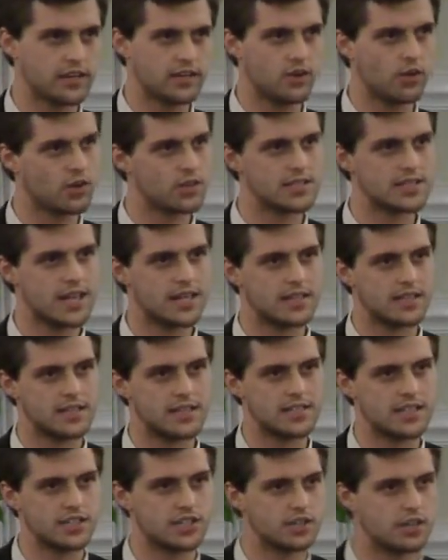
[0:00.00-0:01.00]
nor is that the
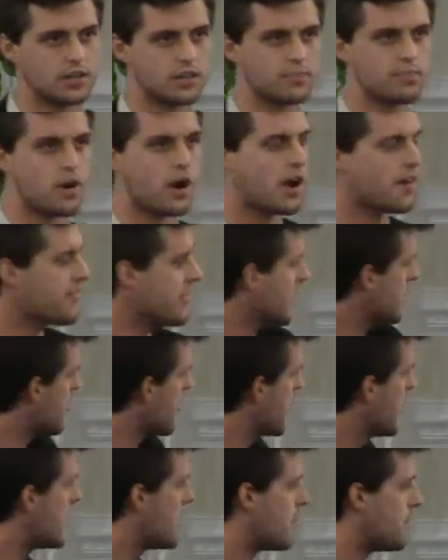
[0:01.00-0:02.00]
intention of the prophet.
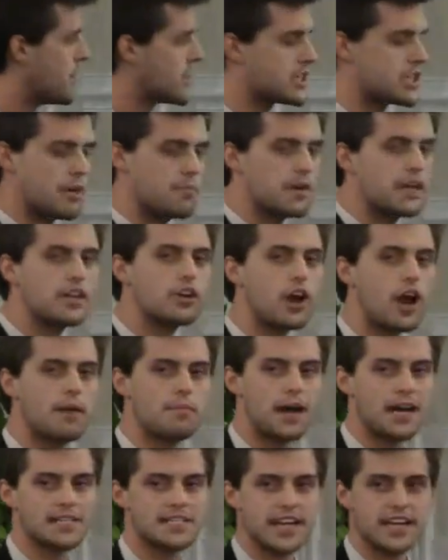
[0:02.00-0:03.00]
But somebody grab
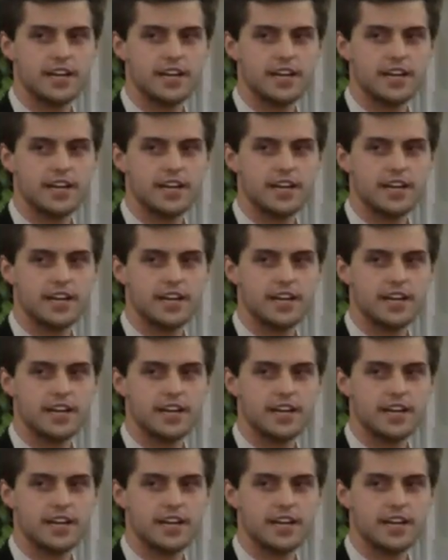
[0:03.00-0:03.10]
Isaiah